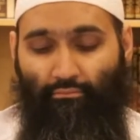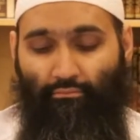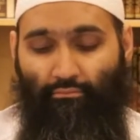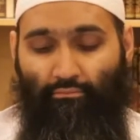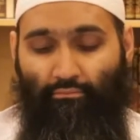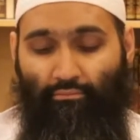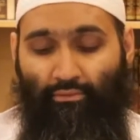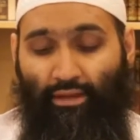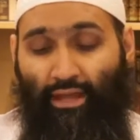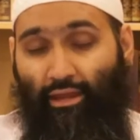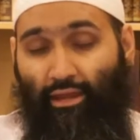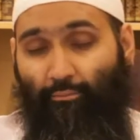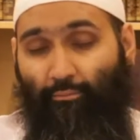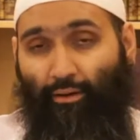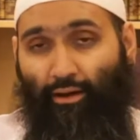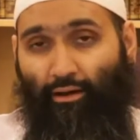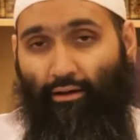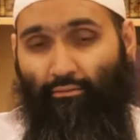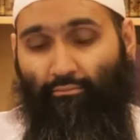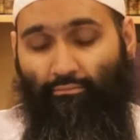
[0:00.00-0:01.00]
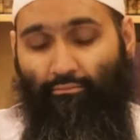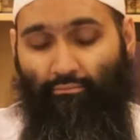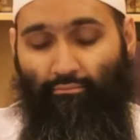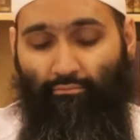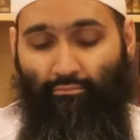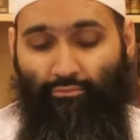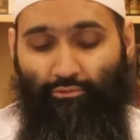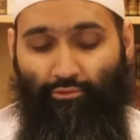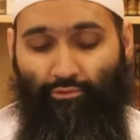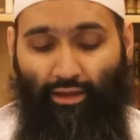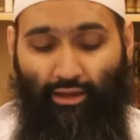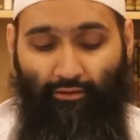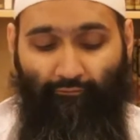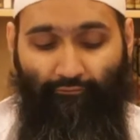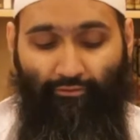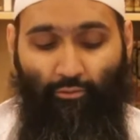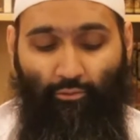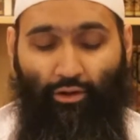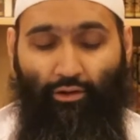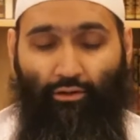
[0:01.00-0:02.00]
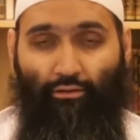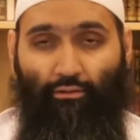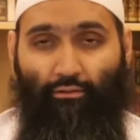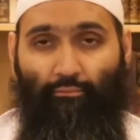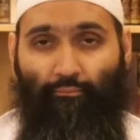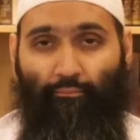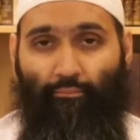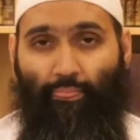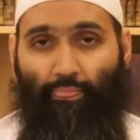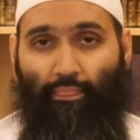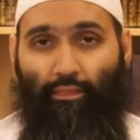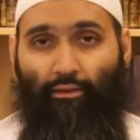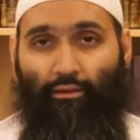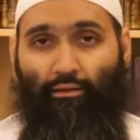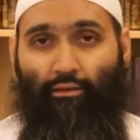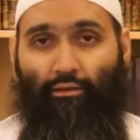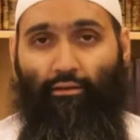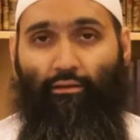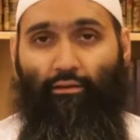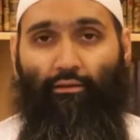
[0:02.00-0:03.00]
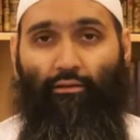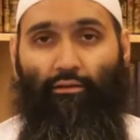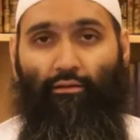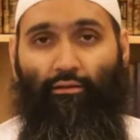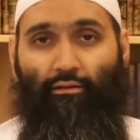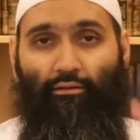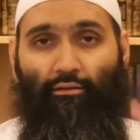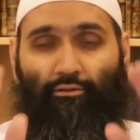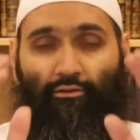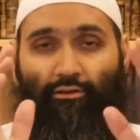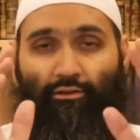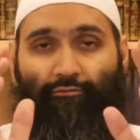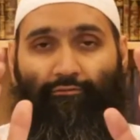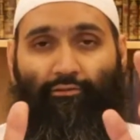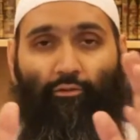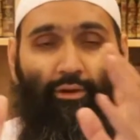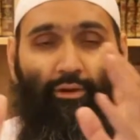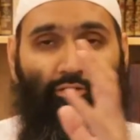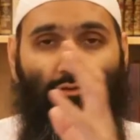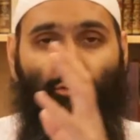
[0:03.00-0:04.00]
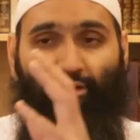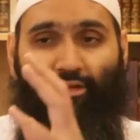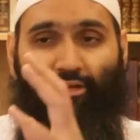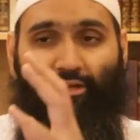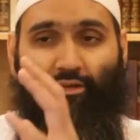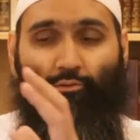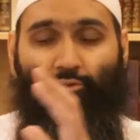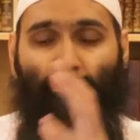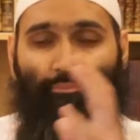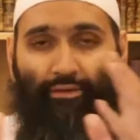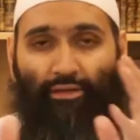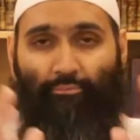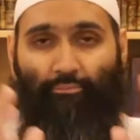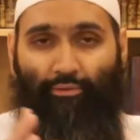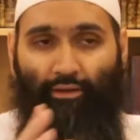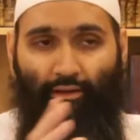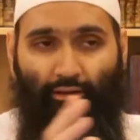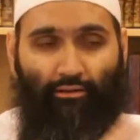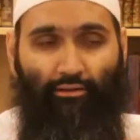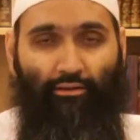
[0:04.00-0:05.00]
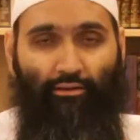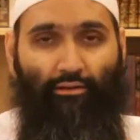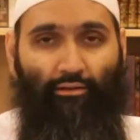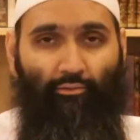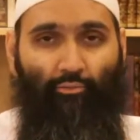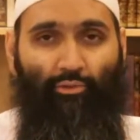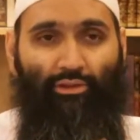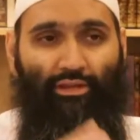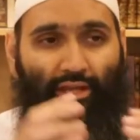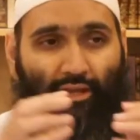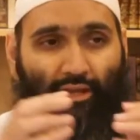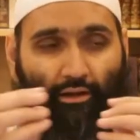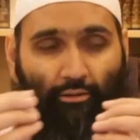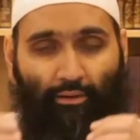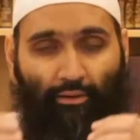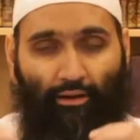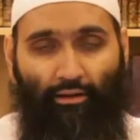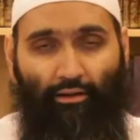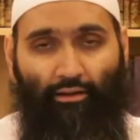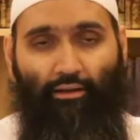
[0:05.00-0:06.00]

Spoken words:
neighbor? So everyone is a different way to deal with people, with hikmah,